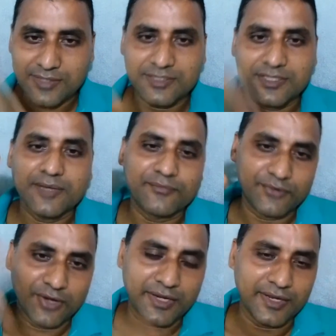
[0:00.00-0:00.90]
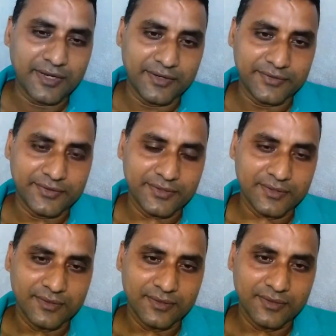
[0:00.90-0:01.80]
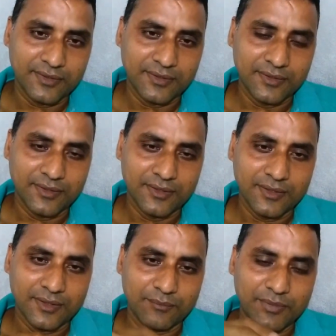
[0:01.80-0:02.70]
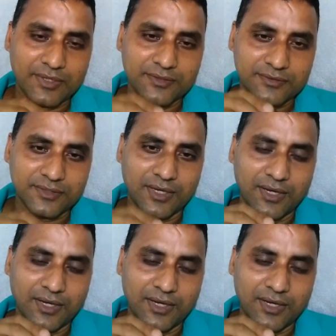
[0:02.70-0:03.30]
as safe drinking it because